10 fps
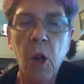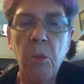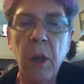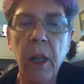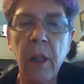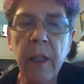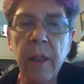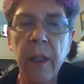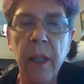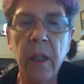but
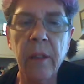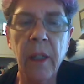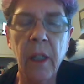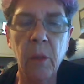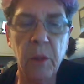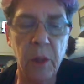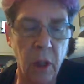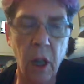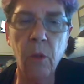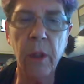everything else that comes
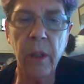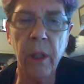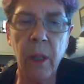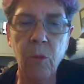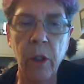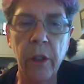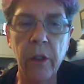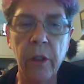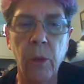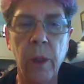along with it. And I'm going to
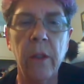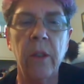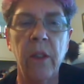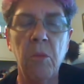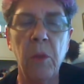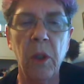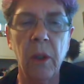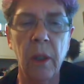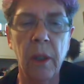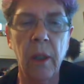use a rather
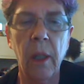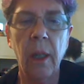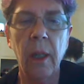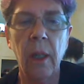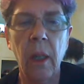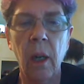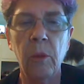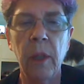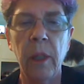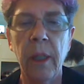simple
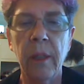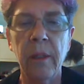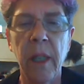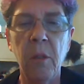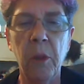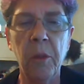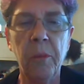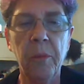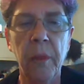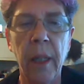example.
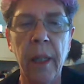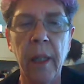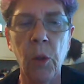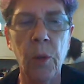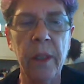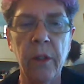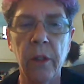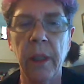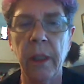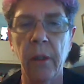I have a
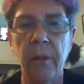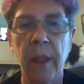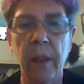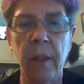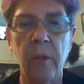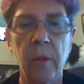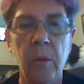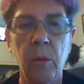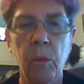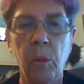razor here, if I
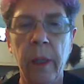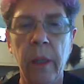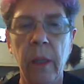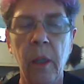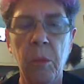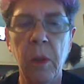can bring it up.